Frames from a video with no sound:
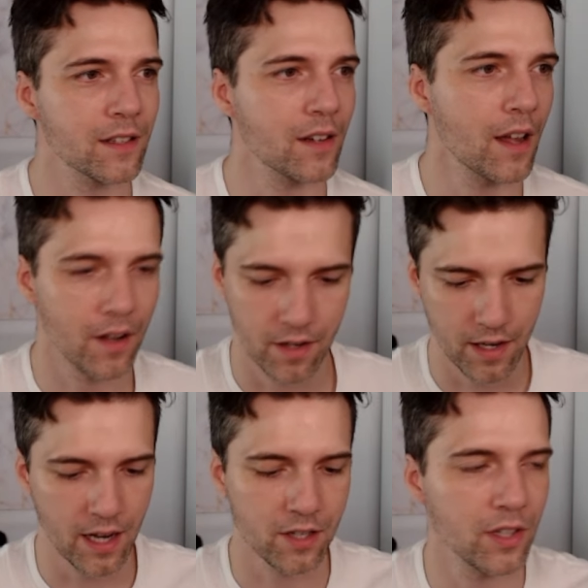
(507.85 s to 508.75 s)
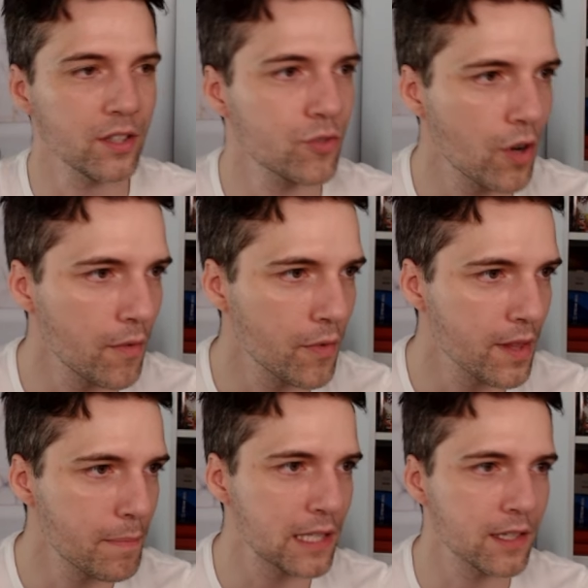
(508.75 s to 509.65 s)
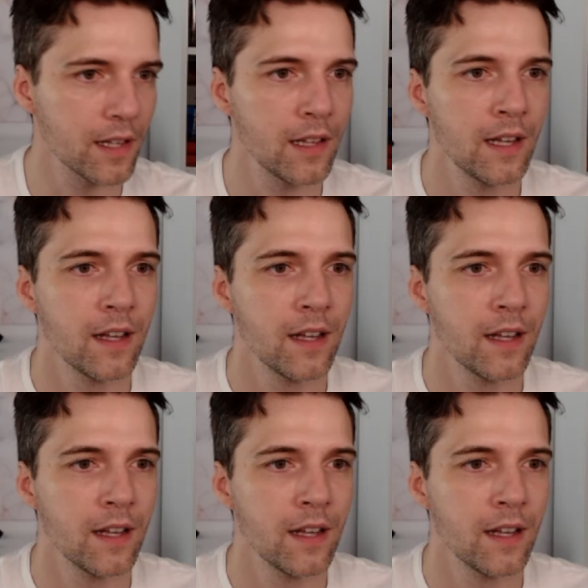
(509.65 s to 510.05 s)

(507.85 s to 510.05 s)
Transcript: I'm gonna actually draw with a pencil.